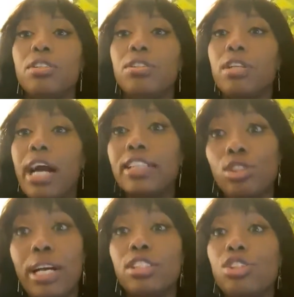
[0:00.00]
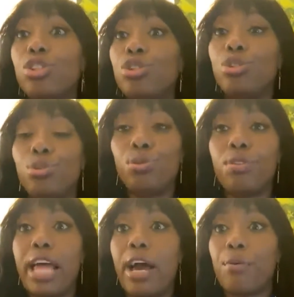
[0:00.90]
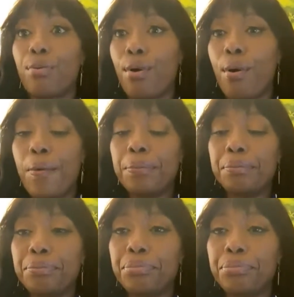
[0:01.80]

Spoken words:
You're contracted to do that role.